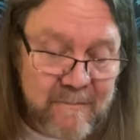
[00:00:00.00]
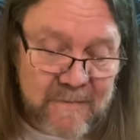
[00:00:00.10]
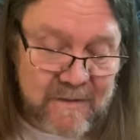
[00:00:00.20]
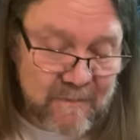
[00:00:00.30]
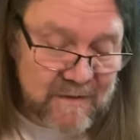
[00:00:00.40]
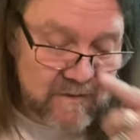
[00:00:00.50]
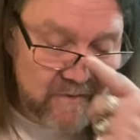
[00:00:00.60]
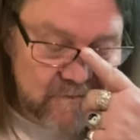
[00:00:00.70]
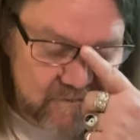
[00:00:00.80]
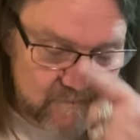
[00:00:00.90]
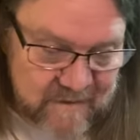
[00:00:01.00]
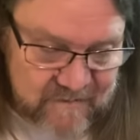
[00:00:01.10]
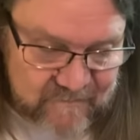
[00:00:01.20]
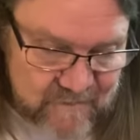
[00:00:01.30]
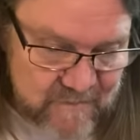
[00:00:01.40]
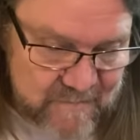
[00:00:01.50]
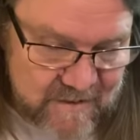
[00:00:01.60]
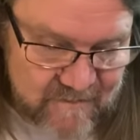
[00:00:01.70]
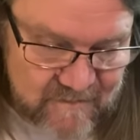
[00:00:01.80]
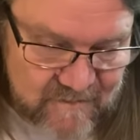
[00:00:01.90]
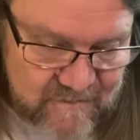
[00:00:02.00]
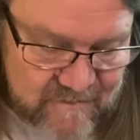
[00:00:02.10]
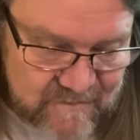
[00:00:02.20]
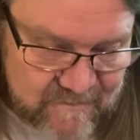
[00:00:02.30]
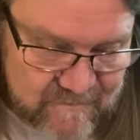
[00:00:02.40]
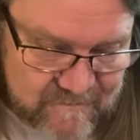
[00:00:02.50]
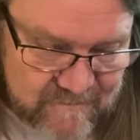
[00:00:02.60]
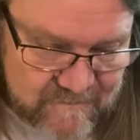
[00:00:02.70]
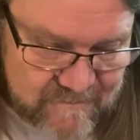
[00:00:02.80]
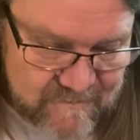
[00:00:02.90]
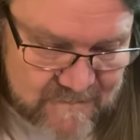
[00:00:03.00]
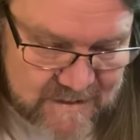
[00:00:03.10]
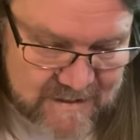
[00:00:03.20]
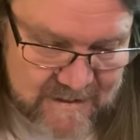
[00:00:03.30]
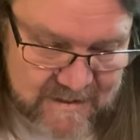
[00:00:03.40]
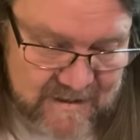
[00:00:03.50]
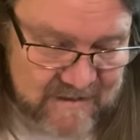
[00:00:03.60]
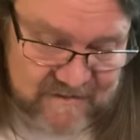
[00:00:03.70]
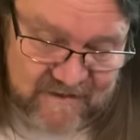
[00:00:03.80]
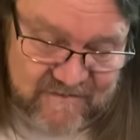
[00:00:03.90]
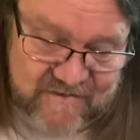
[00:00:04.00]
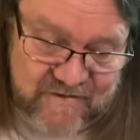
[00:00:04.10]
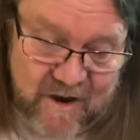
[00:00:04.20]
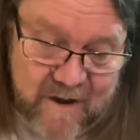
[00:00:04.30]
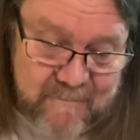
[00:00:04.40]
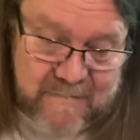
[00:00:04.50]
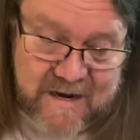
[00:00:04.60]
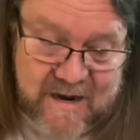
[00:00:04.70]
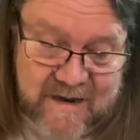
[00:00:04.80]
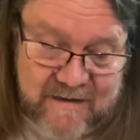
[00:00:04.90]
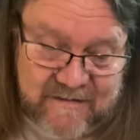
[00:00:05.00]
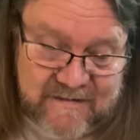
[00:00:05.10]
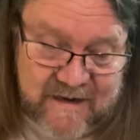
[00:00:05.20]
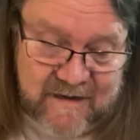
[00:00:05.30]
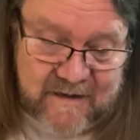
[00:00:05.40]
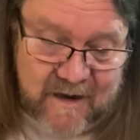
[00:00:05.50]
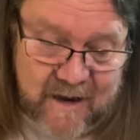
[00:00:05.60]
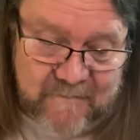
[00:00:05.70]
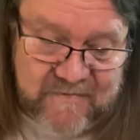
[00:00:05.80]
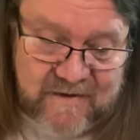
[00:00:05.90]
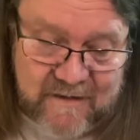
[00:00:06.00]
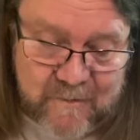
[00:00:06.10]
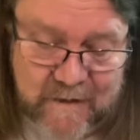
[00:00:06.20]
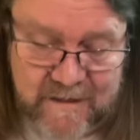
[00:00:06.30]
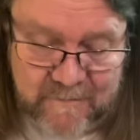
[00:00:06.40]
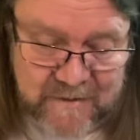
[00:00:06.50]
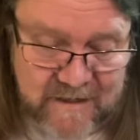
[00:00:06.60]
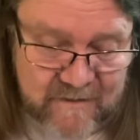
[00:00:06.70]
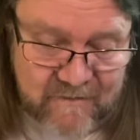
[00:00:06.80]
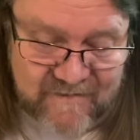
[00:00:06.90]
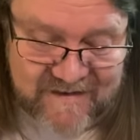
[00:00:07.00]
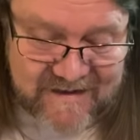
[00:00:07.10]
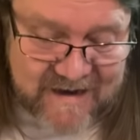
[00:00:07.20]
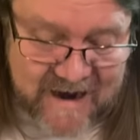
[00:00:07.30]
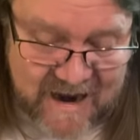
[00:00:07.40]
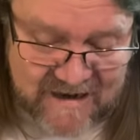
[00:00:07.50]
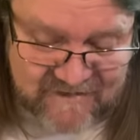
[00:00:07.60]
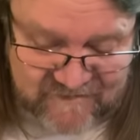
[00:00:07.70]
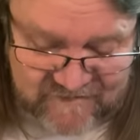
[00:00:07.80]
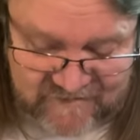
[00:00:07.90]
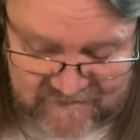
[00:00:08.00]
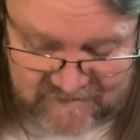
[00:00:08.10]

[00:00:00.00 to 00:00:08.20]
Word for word: Nobody knows what's best for you better than you do. Says jump, man. Ten of Cups and the Queen of Pentacles, the catch.